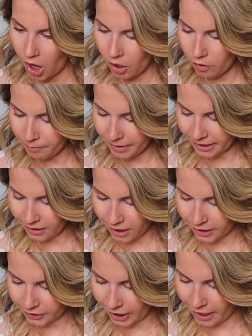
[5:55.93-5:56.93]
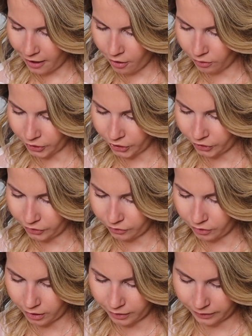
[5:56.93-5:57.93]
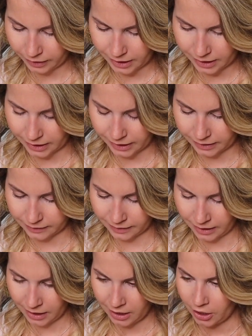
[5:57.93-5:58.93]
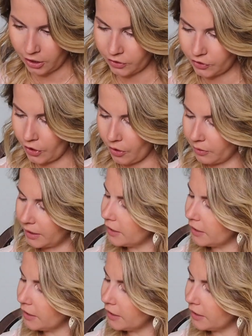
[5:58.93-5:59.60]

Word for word: Oh my gosh, how cute are these? So